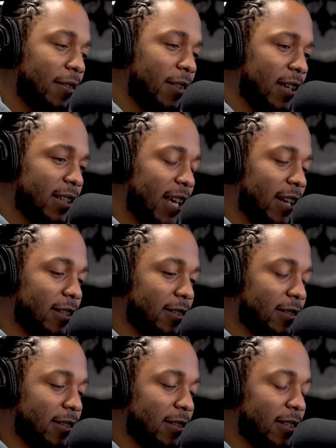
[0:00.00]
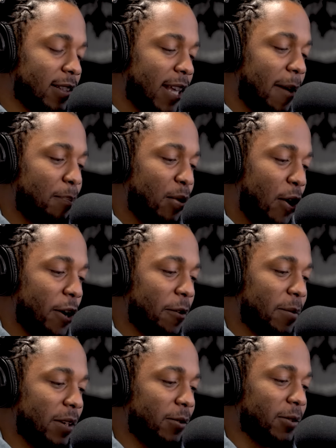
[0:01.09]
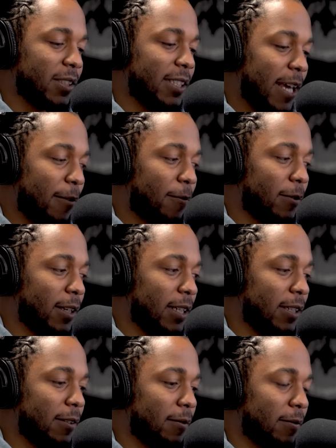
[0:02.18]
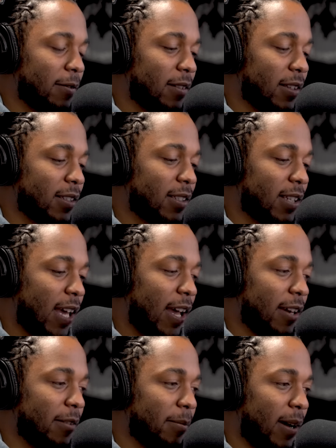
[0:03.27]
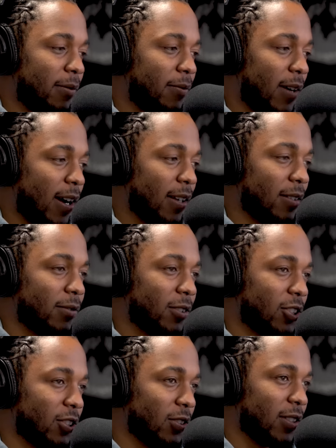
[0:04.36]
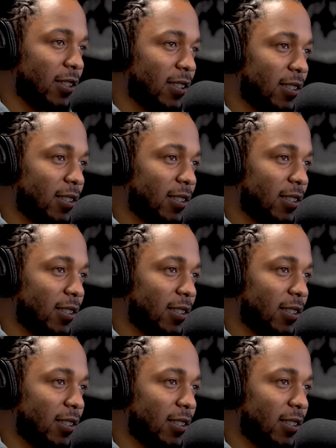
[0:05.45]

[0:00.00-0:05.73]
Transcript: I think that part of me was definitely the side of my father for sure.